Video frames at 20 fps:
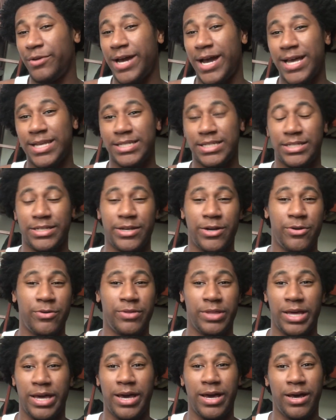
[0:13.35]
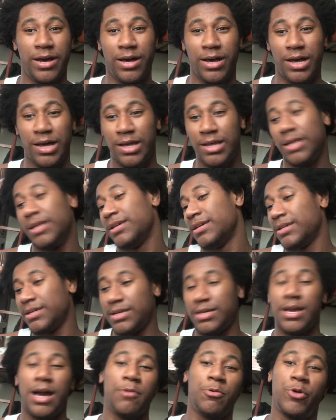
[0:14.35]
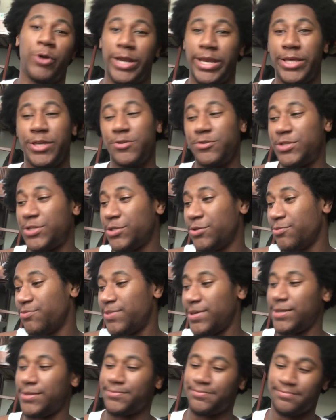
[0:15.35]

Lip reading: guys know that I'm quitting YouTube